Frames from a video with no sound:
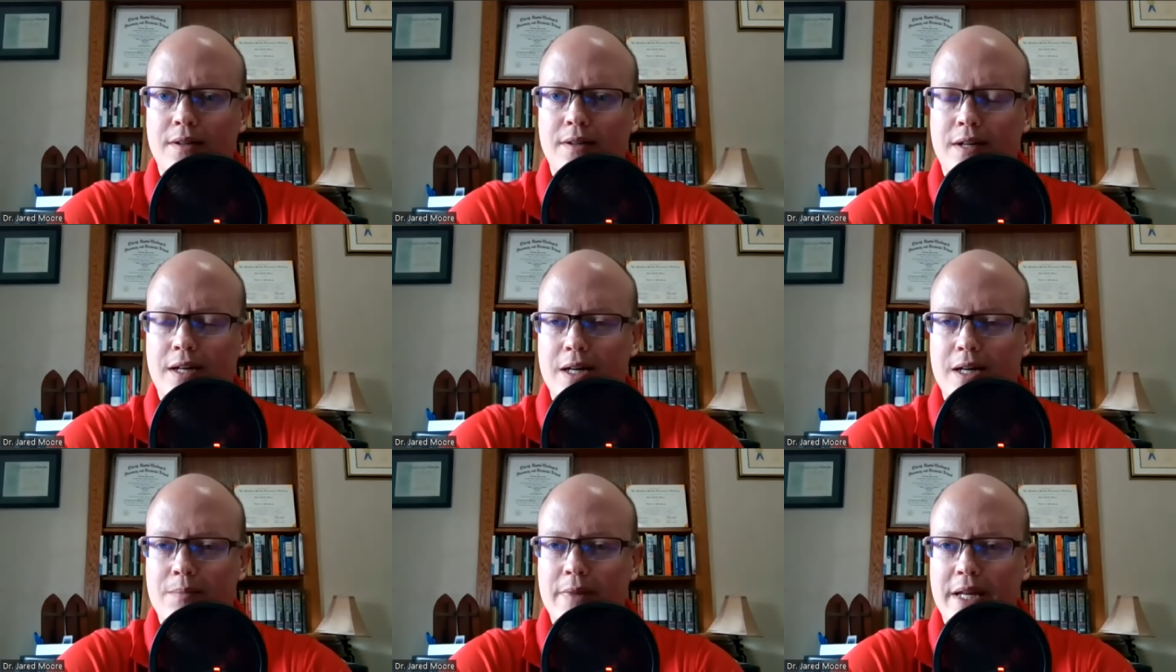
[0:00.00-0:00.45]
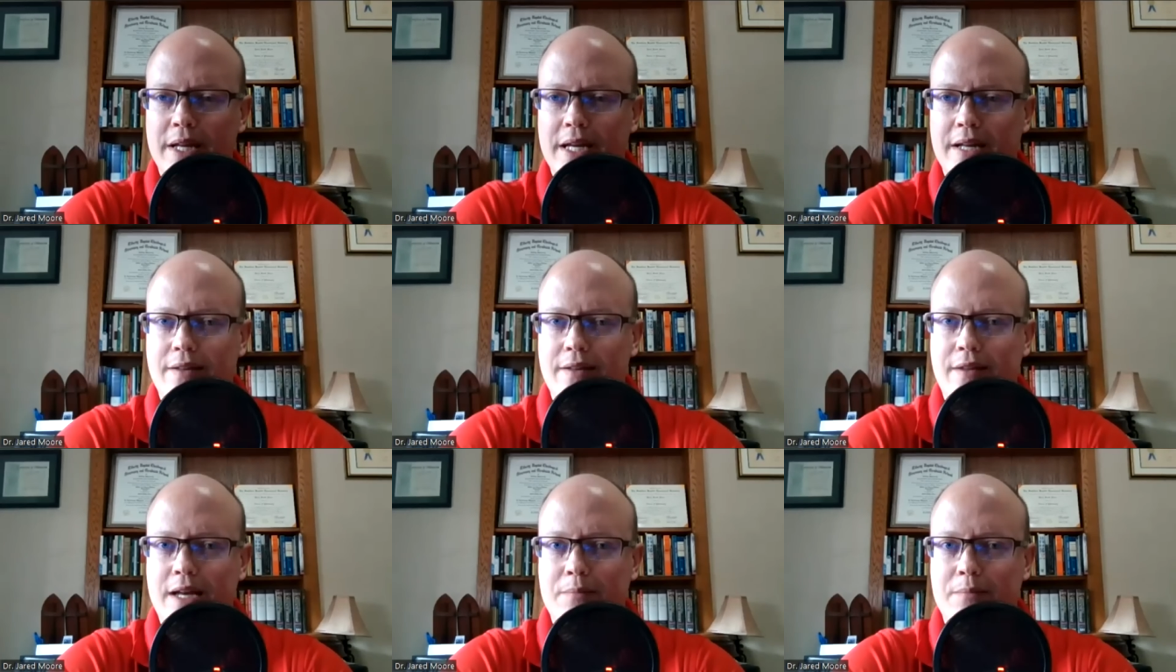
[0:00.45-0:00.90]
um,
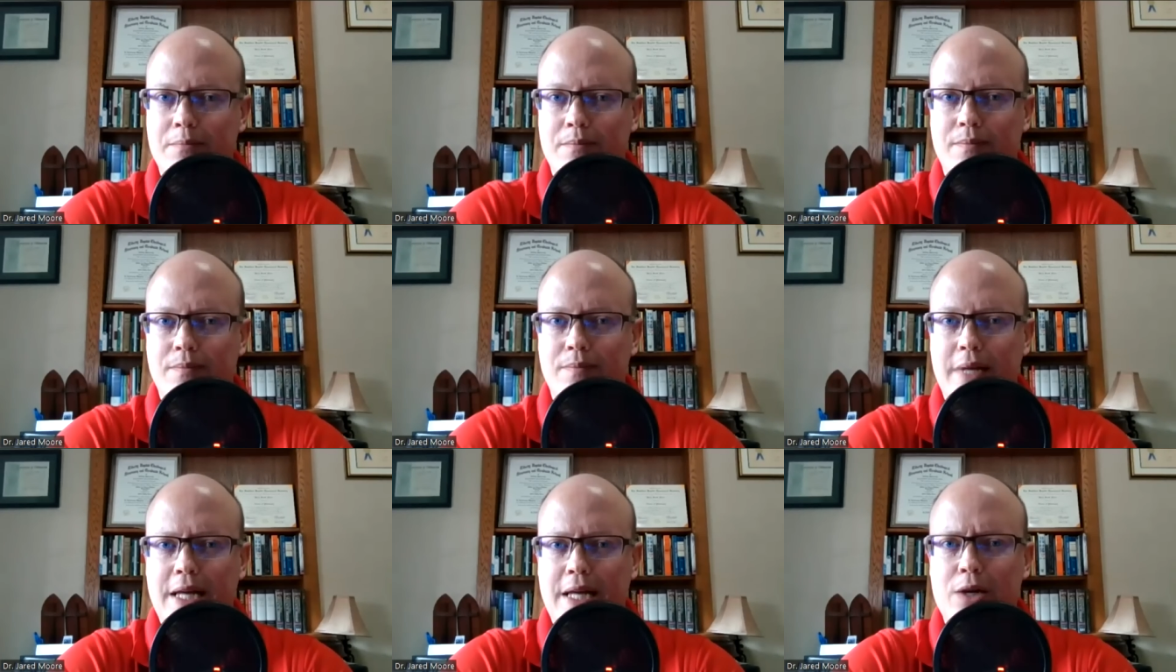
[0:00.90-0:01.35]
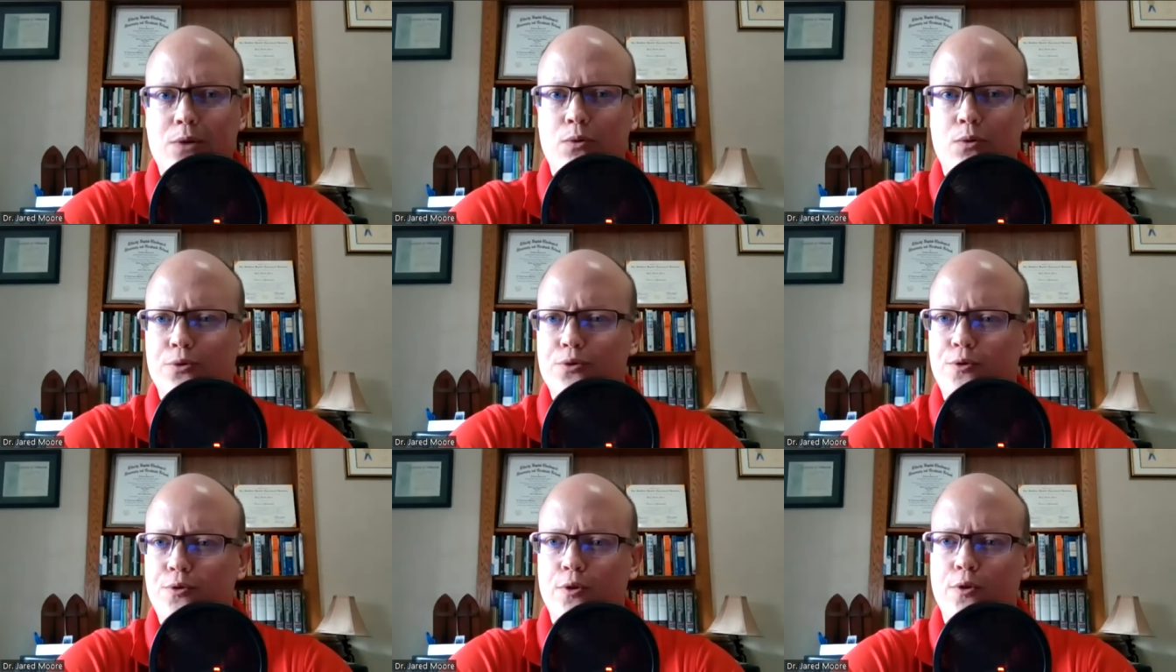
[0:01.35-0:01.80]
that that
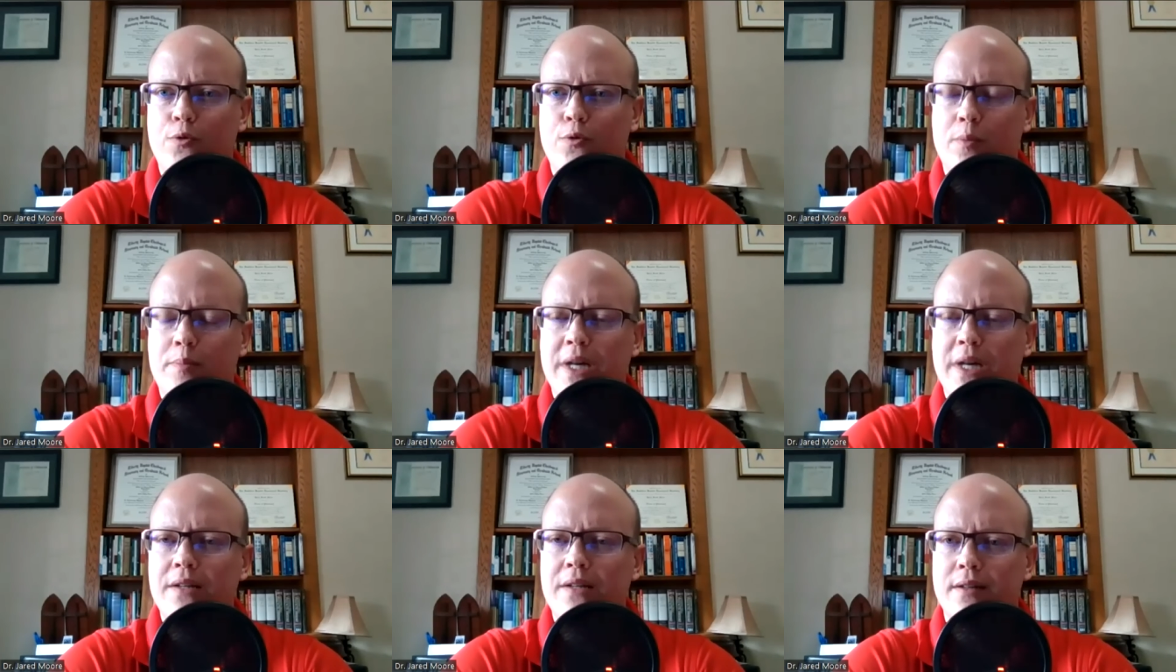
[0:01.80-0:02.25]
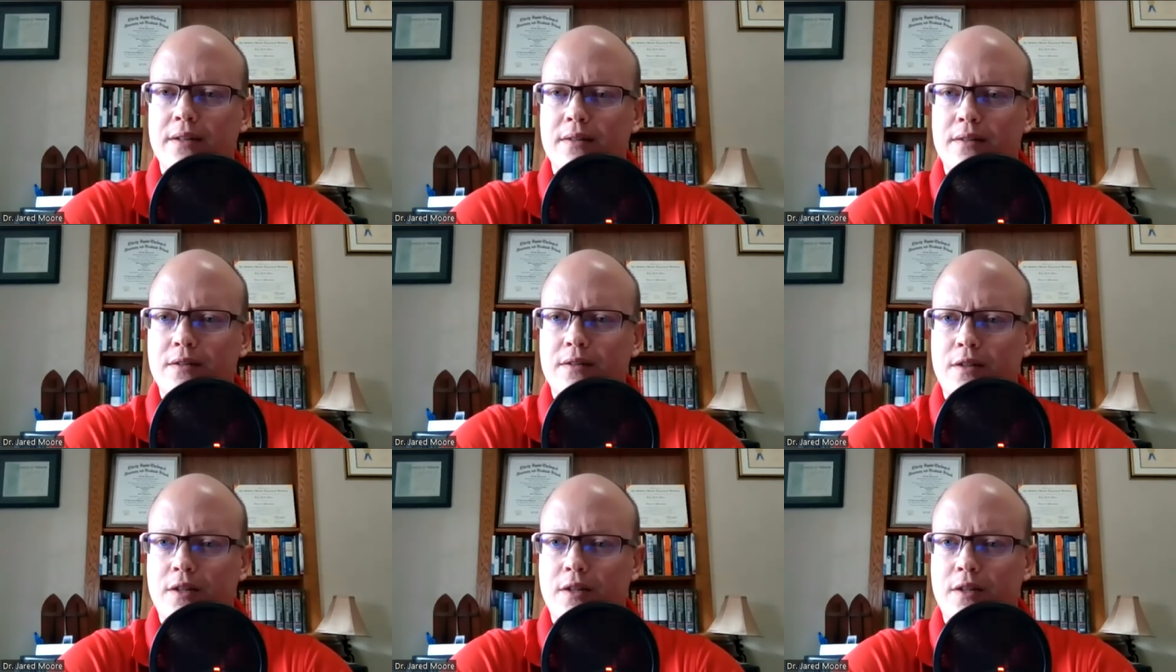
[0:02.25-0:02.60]
equals true repentance,